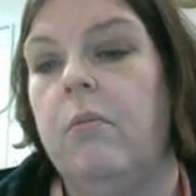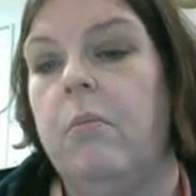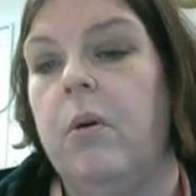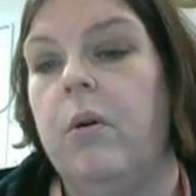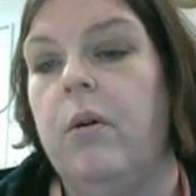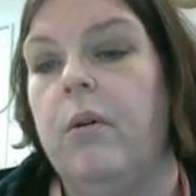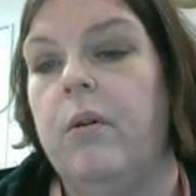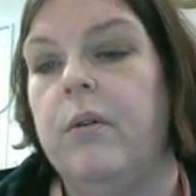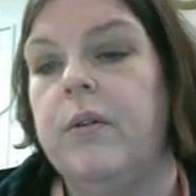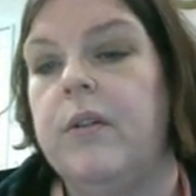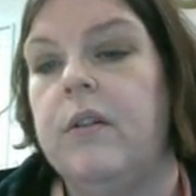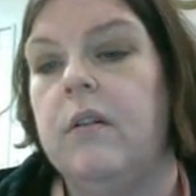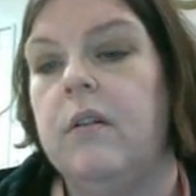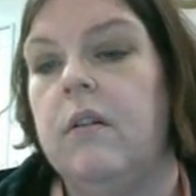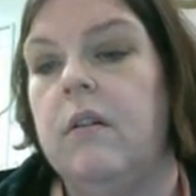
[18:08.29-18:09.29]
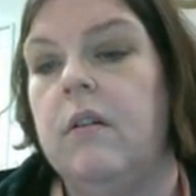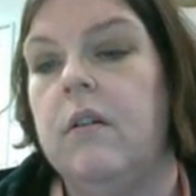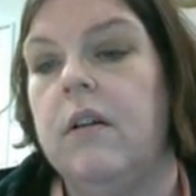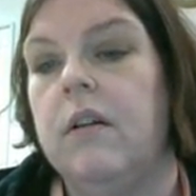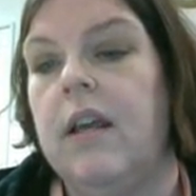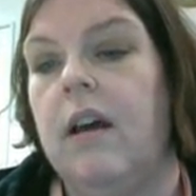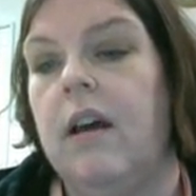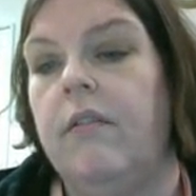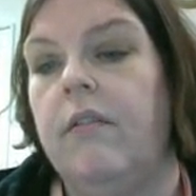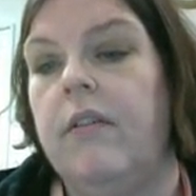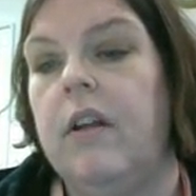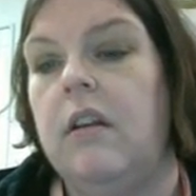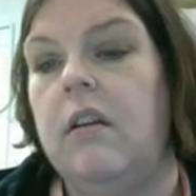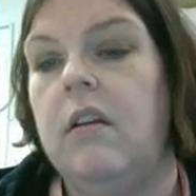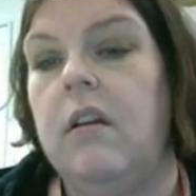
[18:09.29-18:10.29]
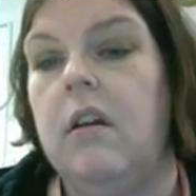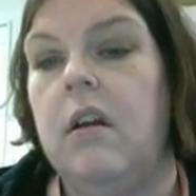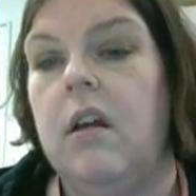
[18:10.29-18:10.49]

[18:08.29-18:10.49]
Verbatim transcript: moles, Kelvin.